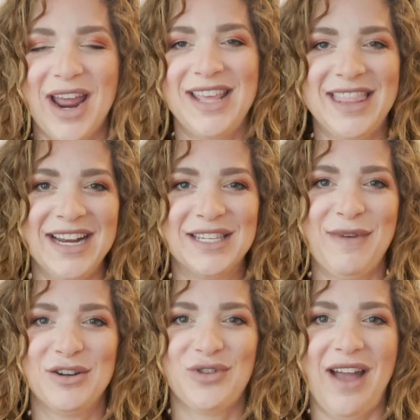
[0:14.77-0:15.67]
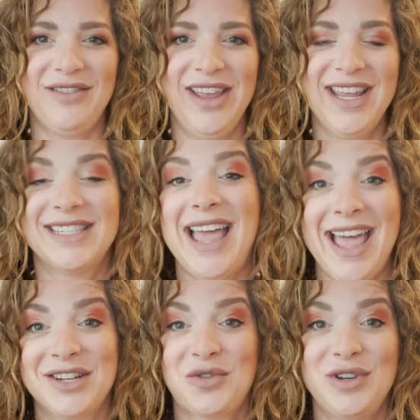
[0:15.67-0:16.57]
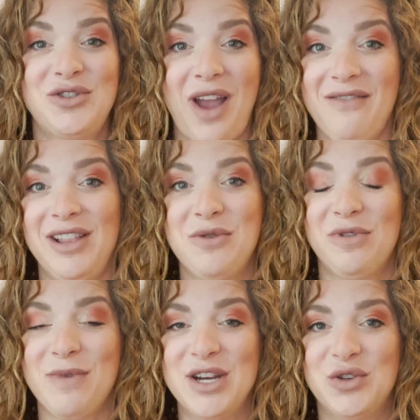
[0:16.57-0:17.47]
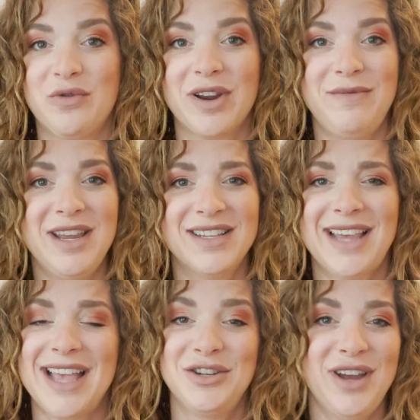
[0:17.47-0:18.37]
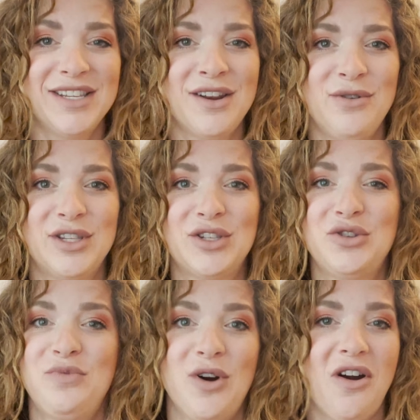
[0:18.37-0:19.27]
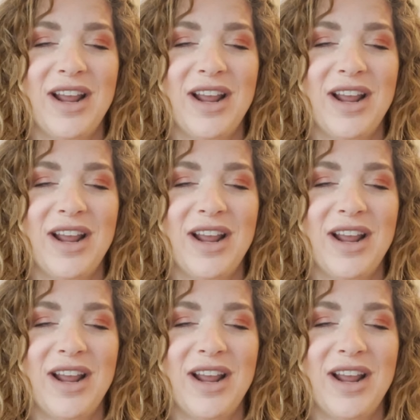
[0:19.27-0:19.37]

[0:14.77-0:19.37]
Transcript: things about traveling is actually traveling with my jewelry, because as you guys know, it's super hard.